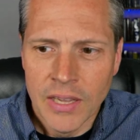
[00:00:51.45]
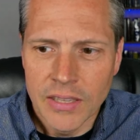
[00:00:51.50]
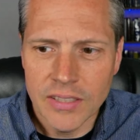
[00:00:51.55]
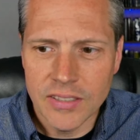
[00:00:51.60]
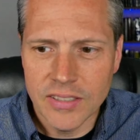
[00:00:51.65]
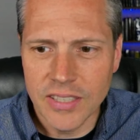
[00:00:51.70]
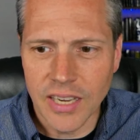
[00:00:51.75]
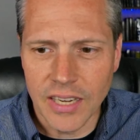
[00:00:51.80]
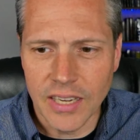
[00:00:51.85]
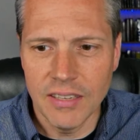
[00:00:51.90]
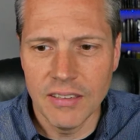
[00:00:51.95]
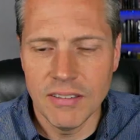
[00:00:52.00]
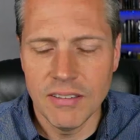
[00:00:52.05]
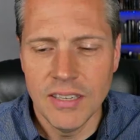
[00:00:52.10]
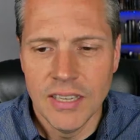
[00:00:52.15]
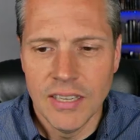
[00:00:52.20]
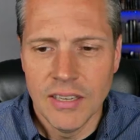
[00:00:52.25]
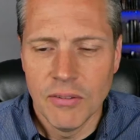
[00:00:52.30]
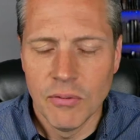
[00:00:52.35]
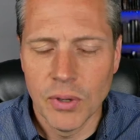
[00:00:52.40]
The
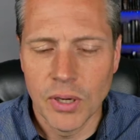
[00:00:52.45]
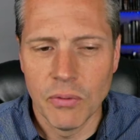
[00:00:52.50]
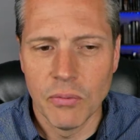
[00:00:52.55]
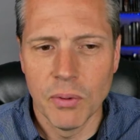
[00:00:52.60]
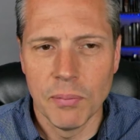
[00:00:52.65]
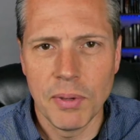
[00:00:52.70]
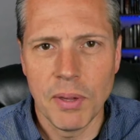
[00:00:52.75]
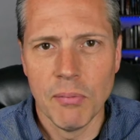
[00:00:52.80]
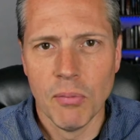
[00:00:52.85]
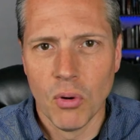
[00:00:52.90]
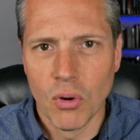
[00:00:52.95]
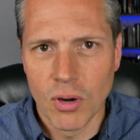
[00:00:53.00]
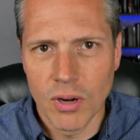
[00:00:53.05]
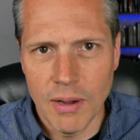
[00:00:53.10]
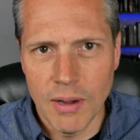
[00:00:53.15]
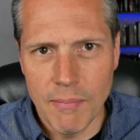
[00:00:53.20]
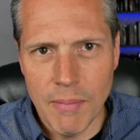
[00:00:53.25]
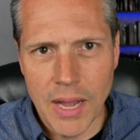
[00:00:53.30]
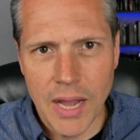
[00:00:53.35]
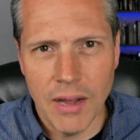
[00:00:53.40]
second one will be more
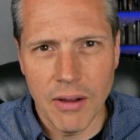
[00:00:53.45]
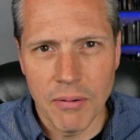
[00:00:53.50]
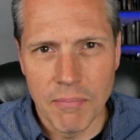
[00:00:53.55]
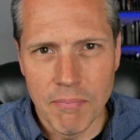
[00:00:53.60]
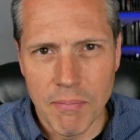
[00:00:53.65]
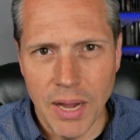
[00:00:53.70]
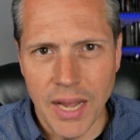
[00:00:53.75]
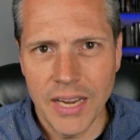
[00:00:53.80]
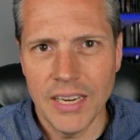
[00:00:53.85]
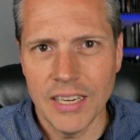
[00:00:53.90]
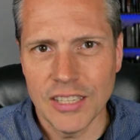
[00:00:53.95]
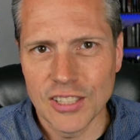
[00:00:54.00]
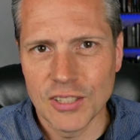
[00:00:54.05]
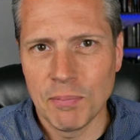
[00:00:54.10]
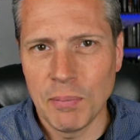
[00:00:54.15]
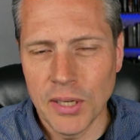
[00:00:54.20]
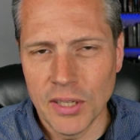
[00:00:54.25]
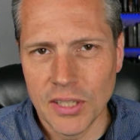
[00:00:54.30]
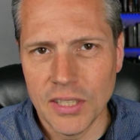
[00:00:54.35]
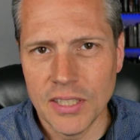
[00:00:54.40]
about my
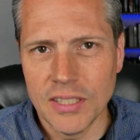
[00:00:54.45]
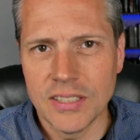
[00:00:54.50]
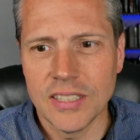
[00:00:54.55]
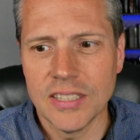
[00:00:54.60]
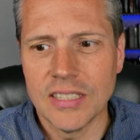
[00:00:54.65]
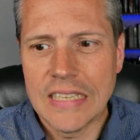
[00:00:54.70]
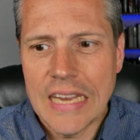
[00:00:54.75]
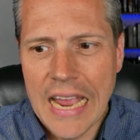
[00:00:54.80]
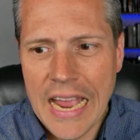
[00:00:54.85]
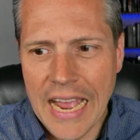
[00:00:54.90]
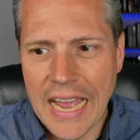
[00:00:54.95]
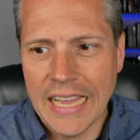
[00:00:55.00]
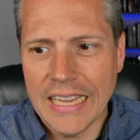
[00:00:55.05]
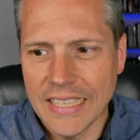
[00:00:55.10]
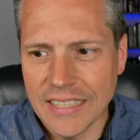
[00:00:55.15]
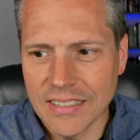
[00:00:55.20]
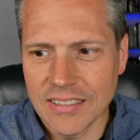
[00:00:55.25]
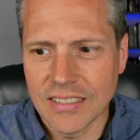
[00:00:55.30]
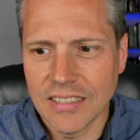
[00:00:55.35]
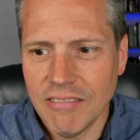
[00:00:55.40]
experiences at
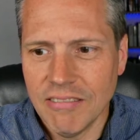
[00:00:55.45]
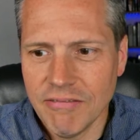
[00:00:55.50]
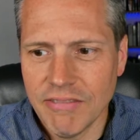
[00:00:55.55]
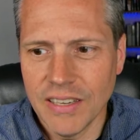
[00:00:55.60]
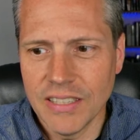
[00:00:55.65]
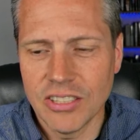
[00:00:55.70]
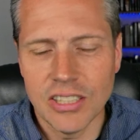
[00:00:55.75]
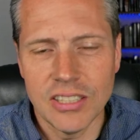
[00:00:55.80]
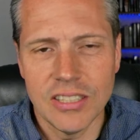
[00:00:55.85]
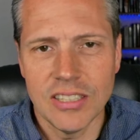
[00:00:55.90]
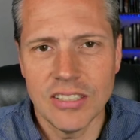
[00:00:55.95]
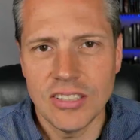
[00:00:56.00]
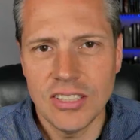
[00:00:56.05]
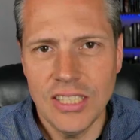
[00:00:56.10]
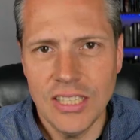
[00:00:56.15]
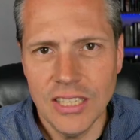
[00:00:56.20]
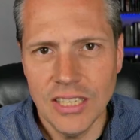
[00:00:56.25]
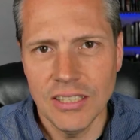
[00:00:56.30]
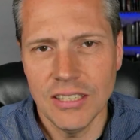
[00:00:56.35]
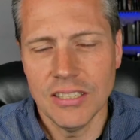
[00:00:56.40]
this convention this
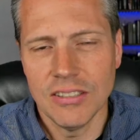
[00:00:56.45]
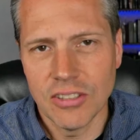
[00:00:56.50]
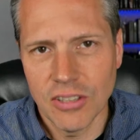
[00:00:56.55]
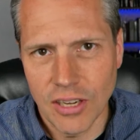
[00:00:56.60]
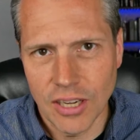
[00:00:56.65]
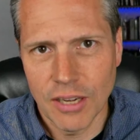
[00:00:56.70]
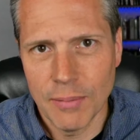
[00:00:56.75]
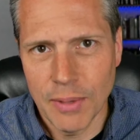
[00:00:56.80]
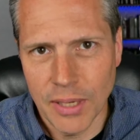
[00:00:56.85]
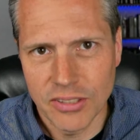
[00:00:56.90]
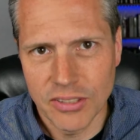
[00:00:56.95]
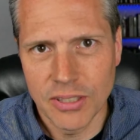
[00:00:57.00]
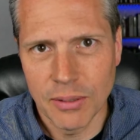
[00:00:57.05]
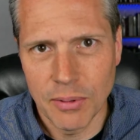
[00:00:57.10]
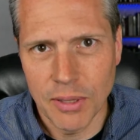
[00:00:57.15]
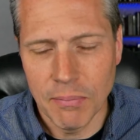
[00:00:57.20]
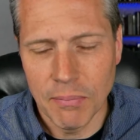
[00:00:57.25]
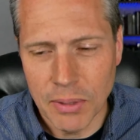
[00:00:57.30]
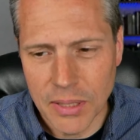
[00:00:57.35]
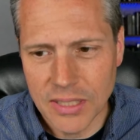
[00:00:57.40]
year and talk about some
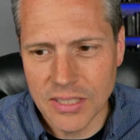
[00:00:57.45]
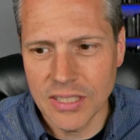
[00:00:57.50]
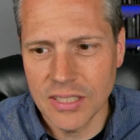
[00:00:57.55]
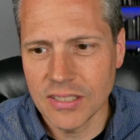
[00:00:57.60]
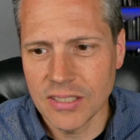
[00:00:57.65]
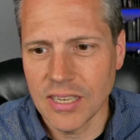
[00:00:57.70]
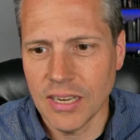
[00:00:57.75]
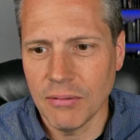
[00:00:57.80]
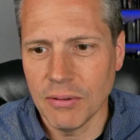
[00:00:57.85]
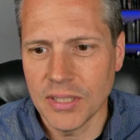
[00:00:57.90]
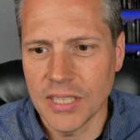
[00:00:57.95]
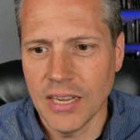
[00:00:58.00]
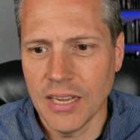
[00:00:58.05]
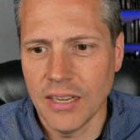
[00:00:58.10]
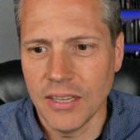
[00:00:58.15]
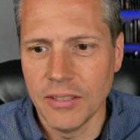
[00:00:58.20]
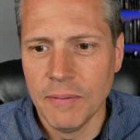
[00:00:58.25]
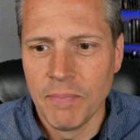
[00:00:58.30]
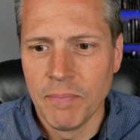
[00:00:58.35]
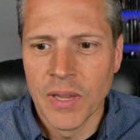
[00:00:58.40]
of the business that was
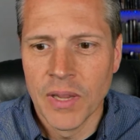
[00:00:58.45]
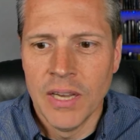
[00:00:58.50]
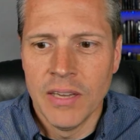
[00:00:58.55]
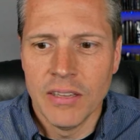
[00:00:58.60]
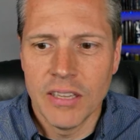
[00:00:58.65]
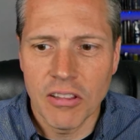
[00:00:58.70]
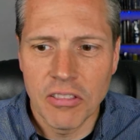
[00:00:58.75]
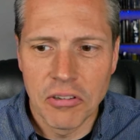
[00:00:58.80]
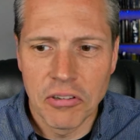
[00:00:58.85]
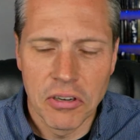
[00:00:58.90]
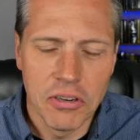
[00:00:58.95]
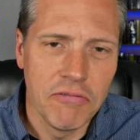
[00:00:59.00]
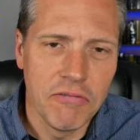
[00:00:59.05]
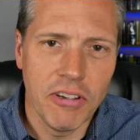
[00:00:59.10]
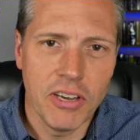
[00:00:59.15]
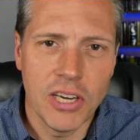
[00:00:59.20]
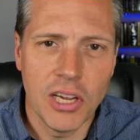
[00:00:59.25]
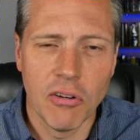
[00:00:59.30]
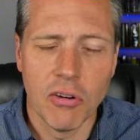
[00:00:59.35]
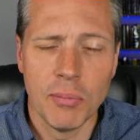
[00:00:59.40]
held. The third
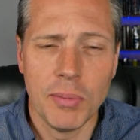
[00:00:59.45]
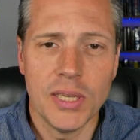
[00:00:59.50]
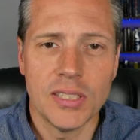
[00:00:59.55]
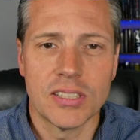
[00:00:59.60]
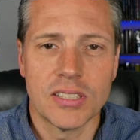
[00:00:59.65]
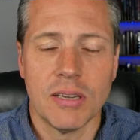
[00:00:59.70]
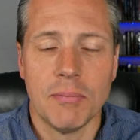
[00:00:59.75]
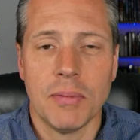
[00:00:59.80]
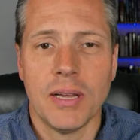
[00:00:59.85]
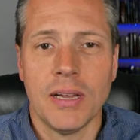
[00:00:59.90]
video will be some